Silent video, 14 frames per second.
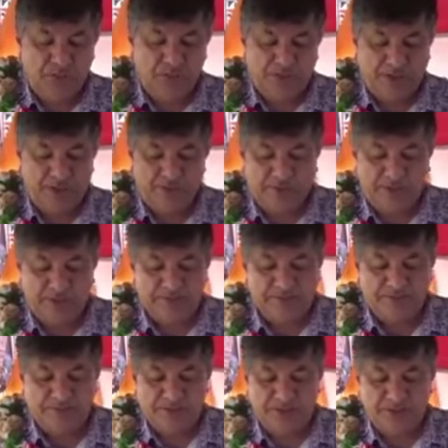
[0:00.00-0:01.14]
We
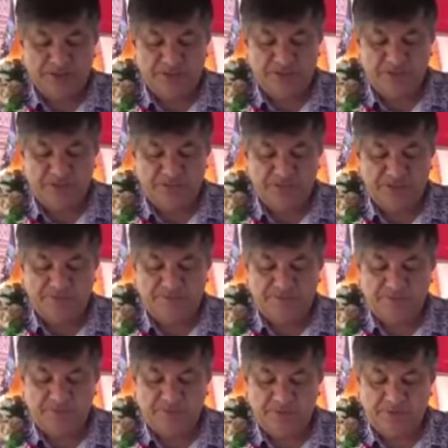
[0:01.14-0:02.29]
recognize the potential of
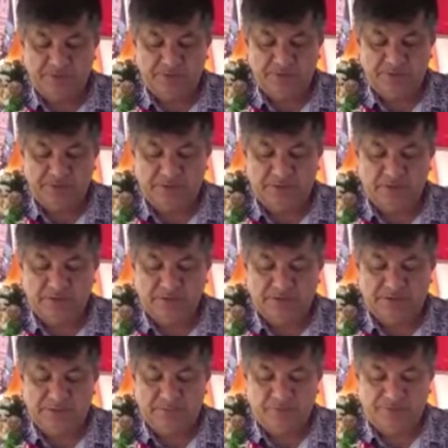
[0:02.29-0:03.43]
SRIF that
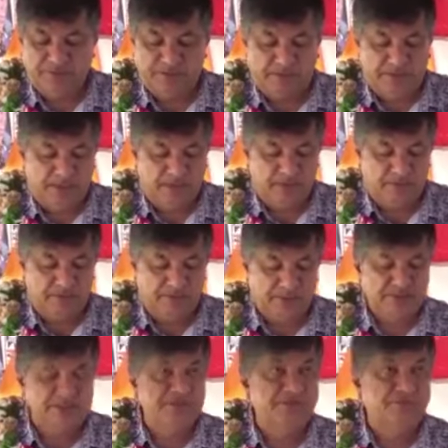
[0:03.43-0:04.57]
holds in propelling our
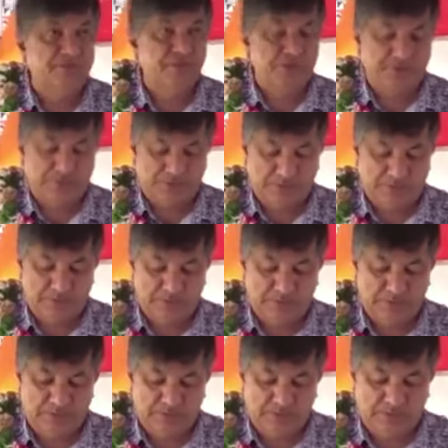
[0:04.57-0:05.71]
industry forward.
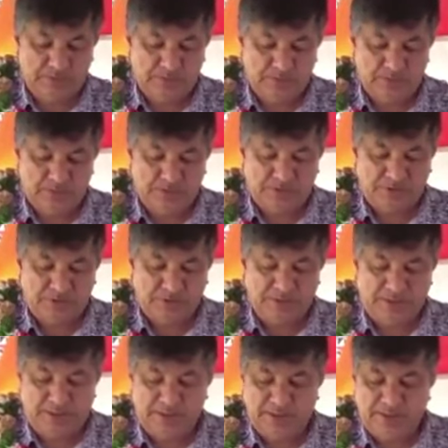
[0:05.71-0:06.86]

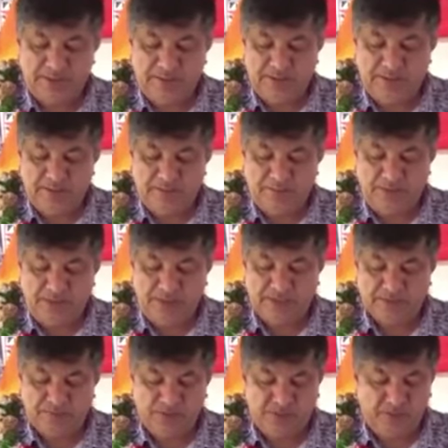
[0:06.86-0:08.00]
Consequently, we are
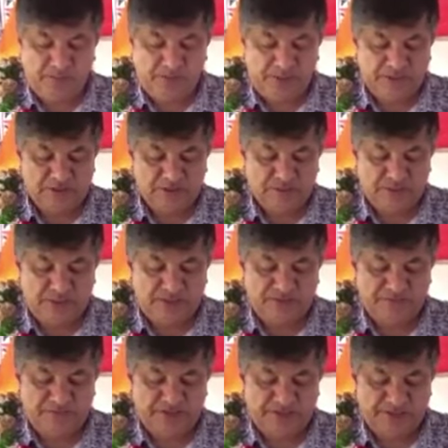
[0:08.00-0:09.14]
exploring ways to
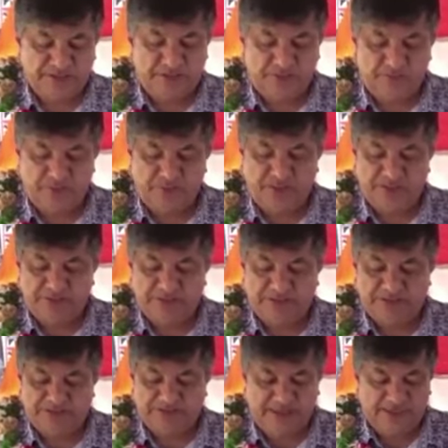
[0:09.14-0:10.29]
transfer additional programs
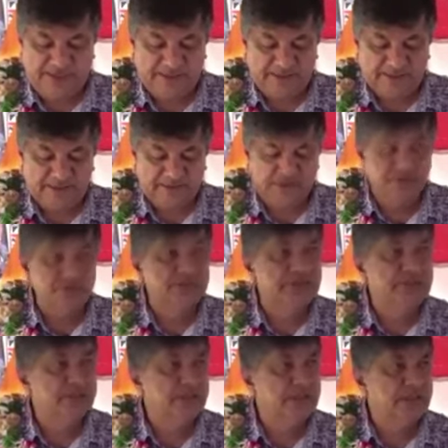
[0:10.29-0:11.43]
such as cane access
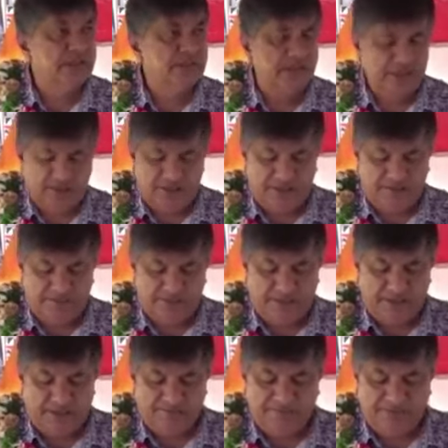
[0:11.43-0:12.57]
roads in,
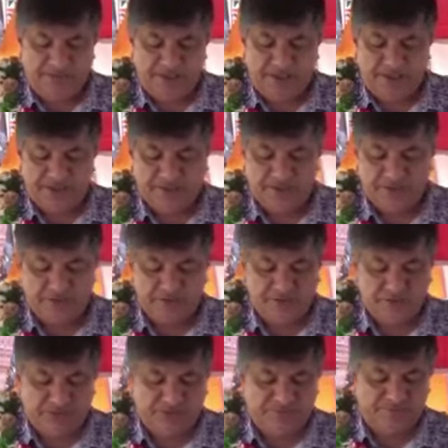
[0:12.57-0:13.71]
and infill drainage to
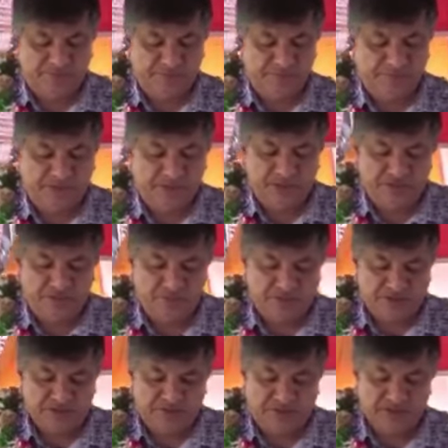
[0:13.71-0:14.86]
SRIF to
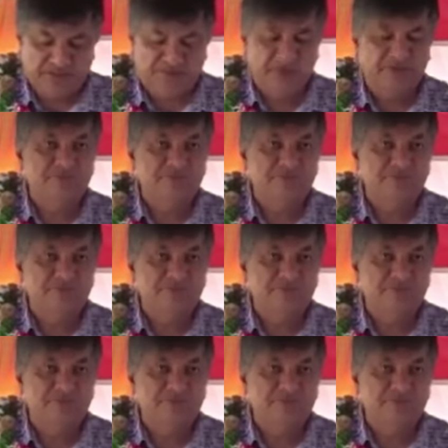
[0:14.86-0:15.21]
maximize